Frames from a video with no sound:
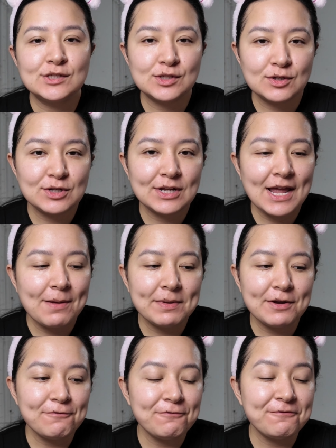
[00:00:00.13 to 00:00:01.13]
So today I'm
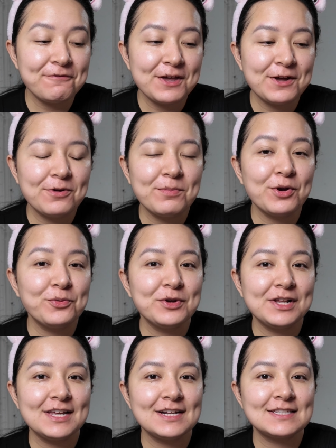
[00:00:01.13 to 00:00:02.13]
gonna film a
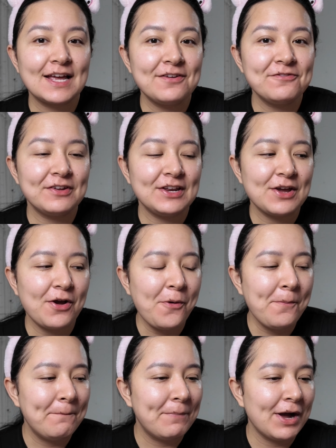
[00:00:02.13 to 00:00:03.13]
really exciting
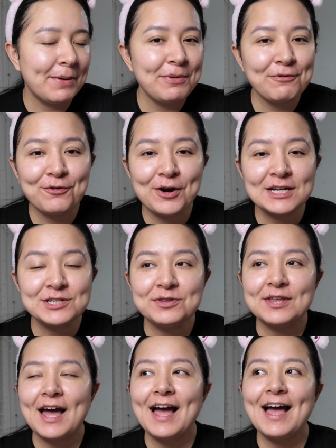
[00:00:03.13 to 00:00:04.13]
video, but before I do
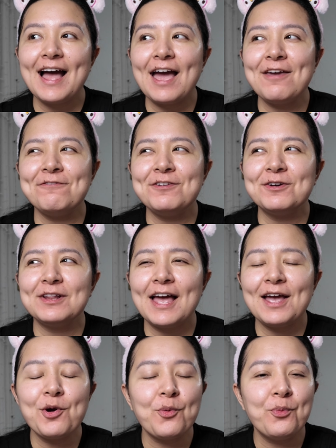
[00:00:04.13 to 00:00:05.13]
that, I feel
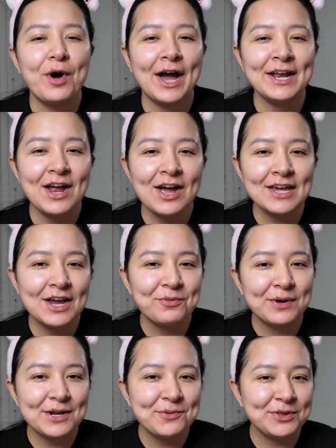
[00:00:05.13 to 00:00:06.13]
like why not get
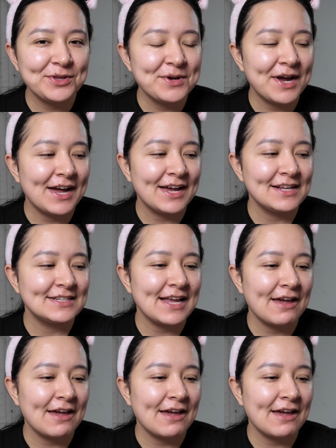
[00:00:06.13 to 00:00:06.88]
ready with you guys?